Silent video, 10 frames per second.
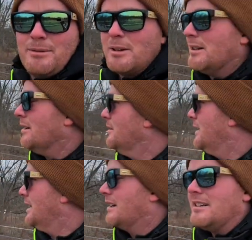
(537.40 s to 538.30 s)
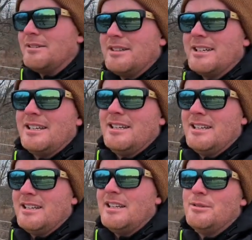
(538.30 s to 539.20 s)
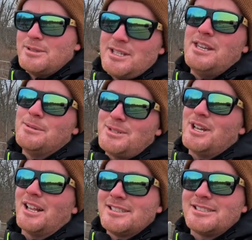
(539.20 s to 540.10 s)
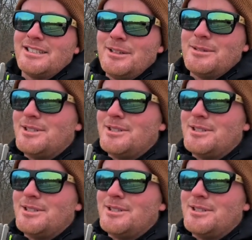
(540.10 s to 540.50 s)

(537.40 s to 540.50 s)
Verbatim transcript: word on the way here. I don't think he was jealous. He was jealous.